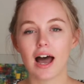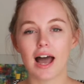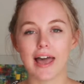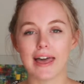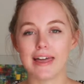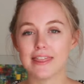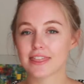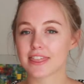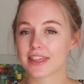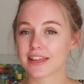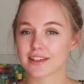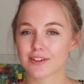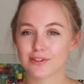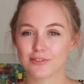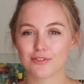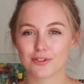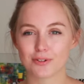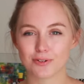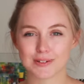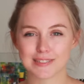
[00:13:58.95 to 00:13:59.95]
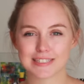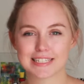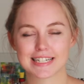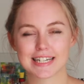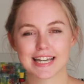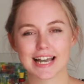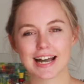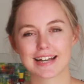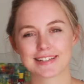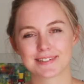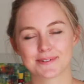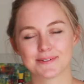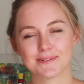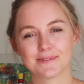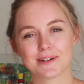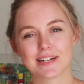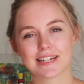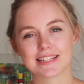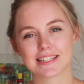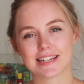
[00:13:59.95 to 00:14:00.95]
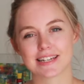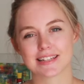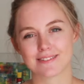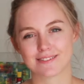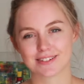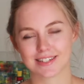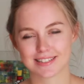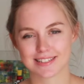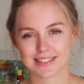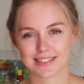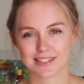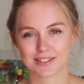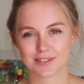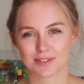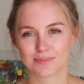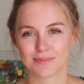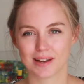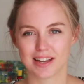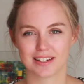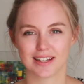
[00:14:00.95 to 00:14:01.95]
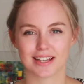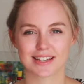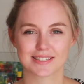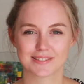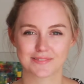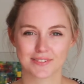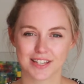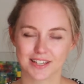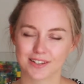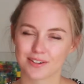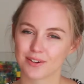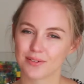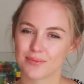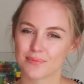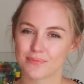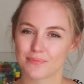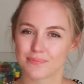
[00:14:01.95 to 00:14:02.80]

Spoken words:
and thank you for watching as always, and I will see you in my next video.